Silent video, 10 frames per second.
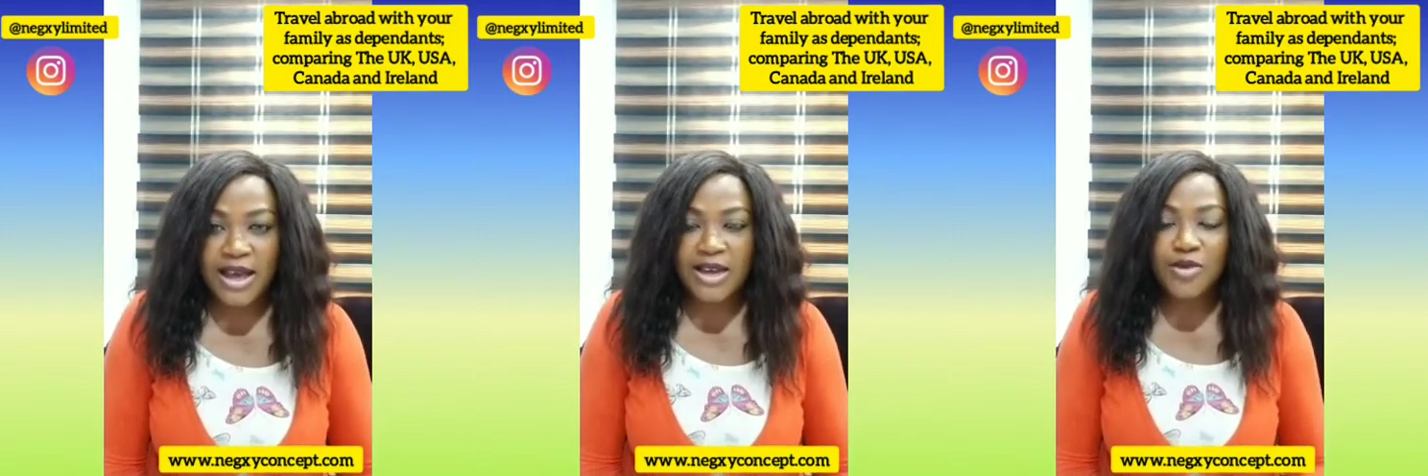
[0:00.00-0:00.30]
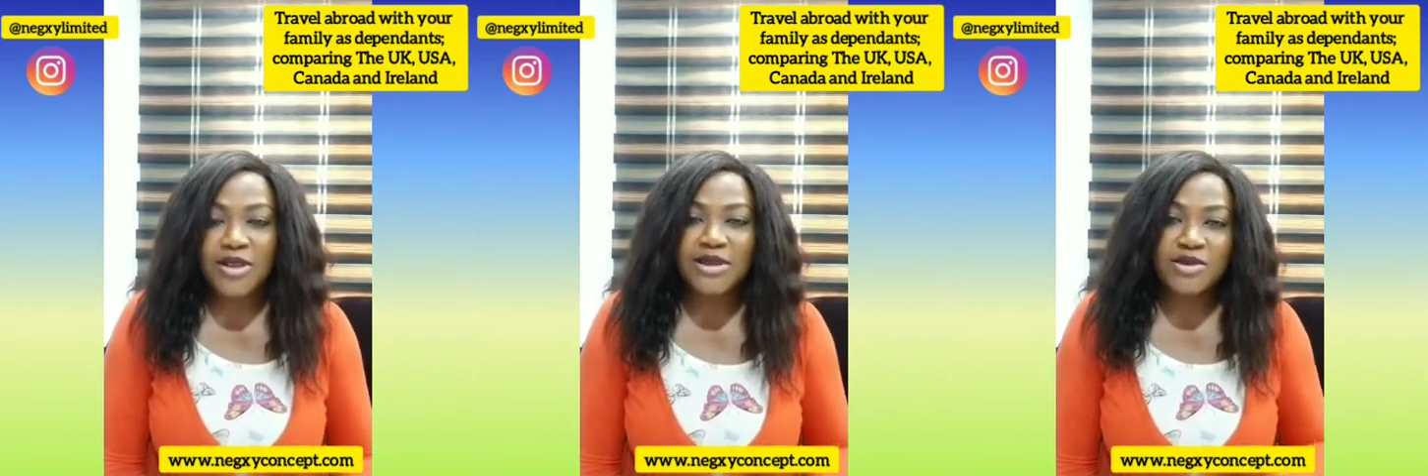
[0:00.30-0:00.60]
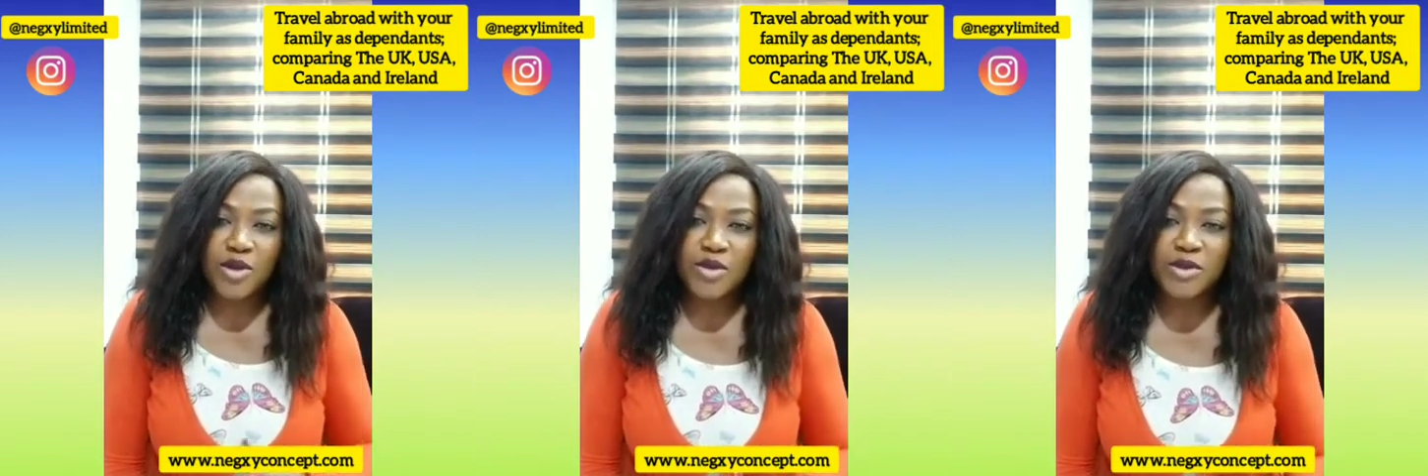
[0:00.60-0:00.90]
and once
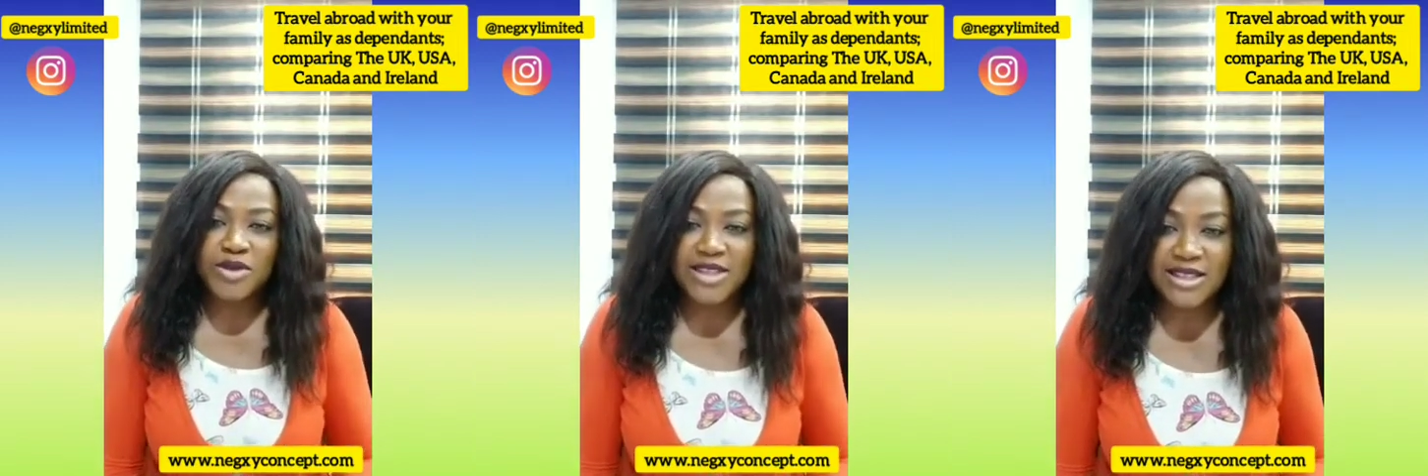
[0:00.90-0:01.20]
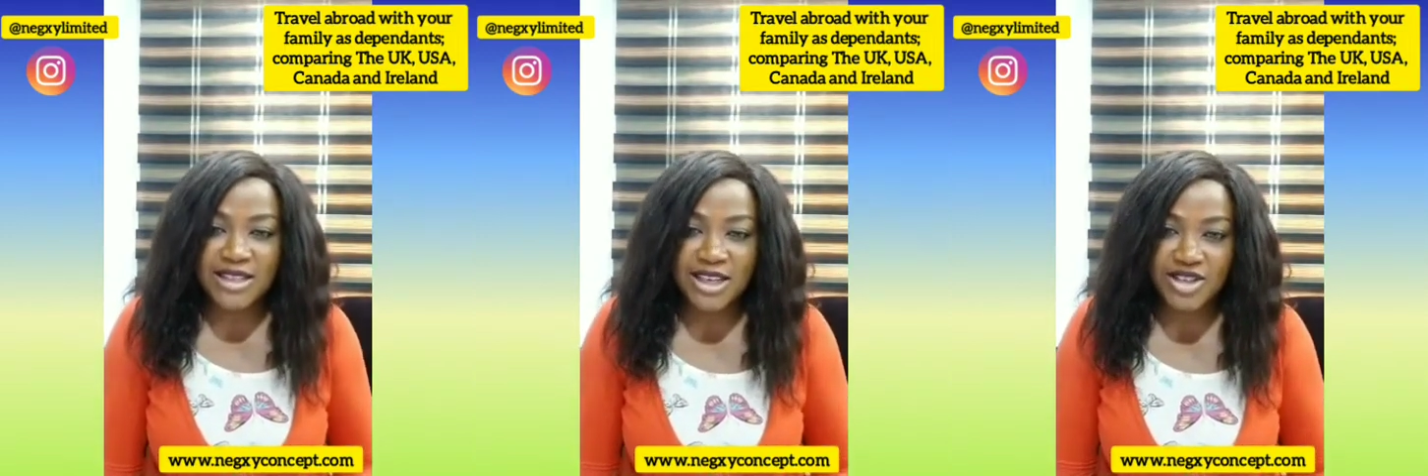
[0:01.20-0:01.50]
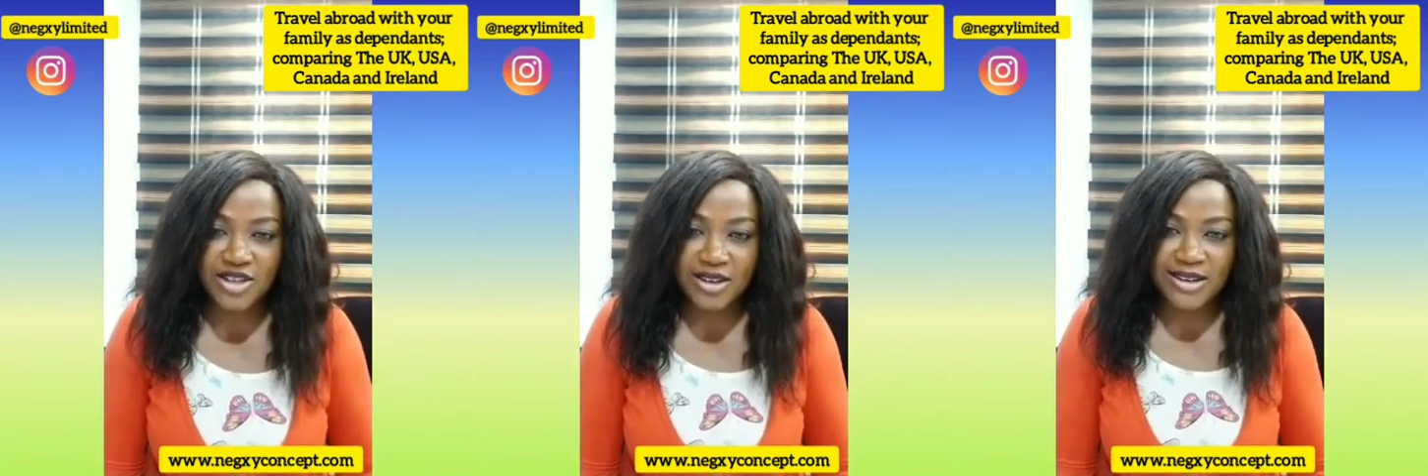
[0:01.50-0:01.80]
I'm done with the
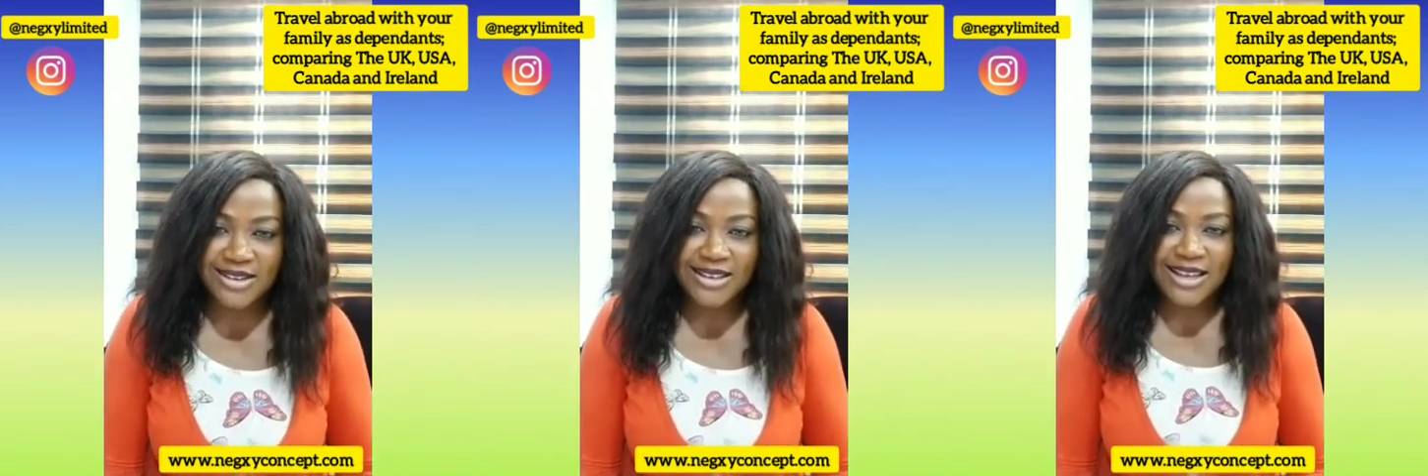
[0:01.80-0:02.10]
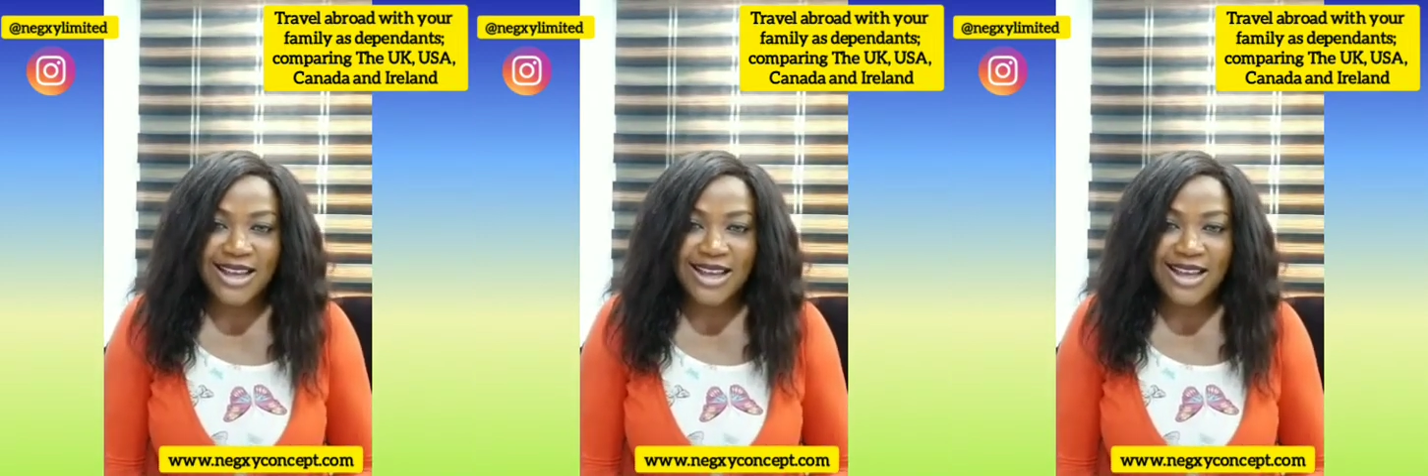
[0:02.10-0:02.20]
presentation,